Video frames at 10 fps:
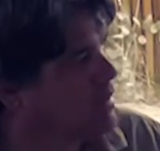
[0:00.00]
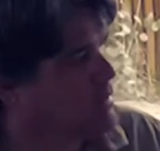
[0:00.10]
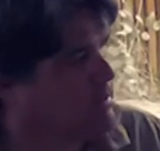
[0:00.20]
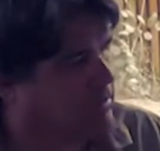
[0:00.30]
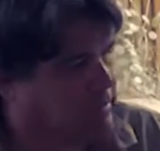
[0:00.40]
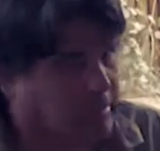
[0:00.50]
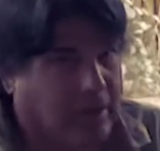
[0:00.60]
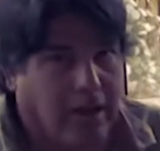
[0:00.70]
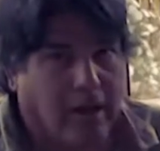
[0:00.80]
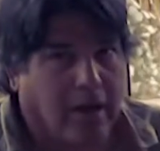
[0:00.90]
in this
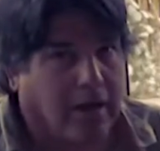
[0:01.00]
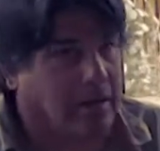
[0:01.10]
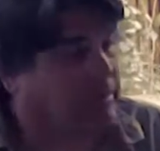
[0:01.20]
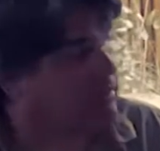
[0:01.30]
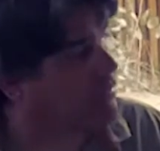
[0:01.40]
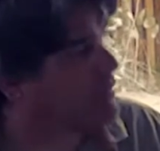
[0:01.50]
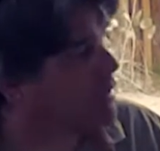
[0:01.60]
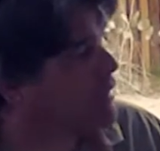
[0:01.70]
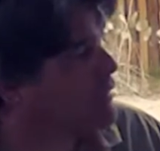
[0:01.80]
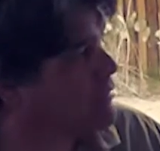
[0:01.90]
day hike
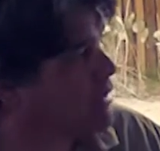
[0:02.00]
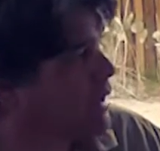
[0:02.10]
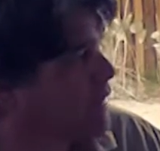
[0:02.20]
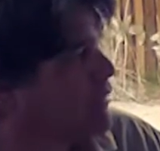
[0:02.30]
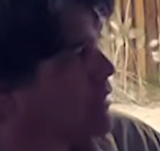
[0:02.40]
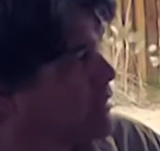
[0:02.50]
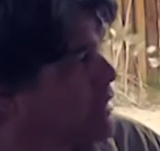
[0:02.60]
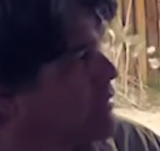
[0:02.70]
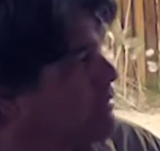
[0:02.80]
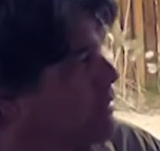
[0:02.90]
situation, we have our
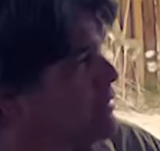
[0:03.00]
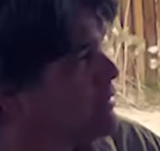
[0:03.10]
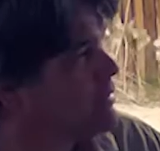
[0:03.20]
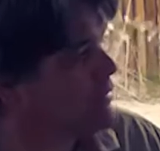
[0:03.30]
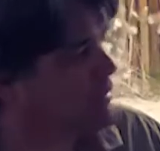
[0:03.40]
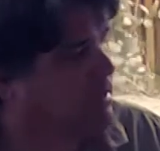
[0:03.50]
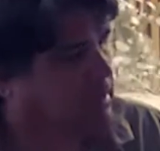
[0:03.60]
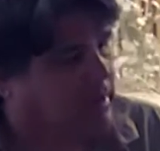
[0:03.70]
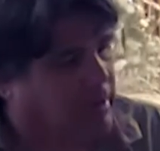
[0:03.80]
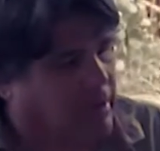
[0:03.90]
10 essentials,
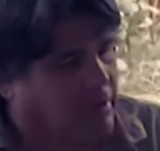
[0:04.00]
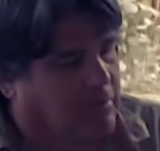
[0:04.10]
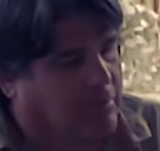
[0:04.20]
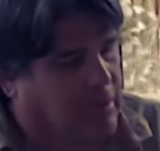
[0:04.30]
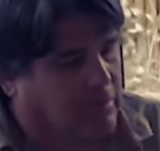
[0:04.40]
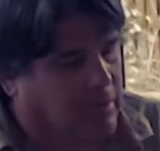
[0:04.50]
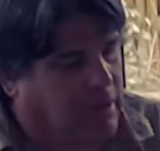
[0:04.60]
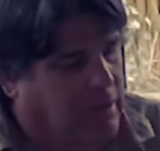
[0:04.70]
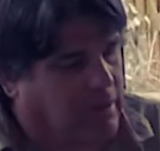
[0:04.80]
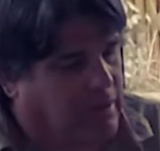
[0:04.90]
but
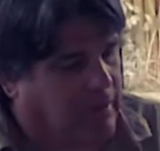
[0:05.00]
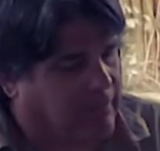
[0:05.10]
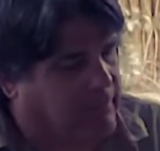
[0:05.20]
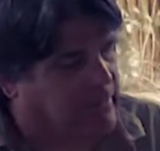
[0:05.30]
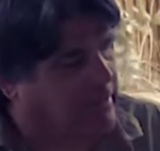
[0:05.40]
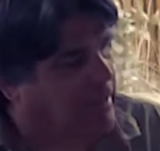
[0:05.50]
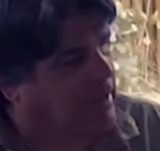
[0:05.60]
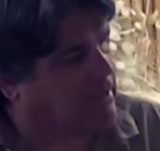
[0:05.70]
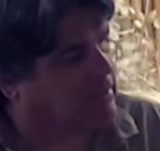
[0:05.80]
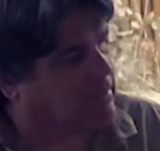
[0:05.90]
we need to
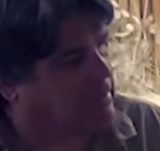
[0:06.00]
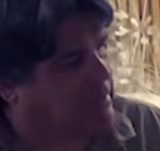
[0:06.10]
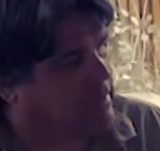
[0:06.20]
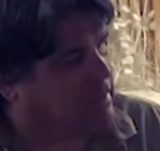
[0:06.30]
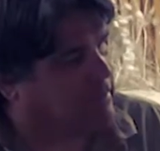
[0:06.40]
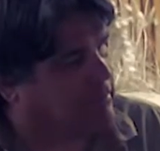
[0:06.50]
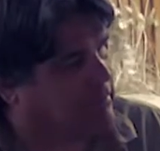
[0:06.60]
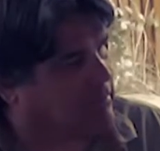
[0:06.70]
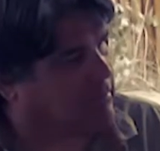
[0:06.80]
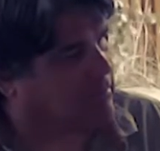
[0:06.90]
emphasize
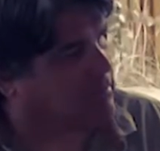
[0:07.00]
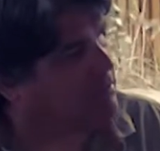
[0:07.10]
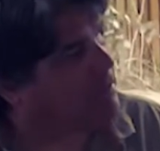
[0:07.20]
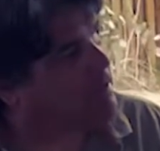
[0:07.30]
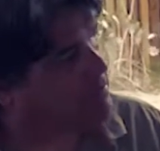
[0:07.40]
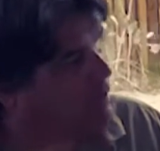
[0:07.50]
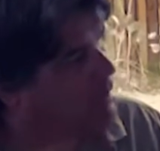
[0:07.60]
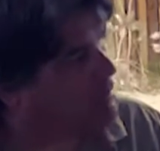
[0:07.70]
that we might be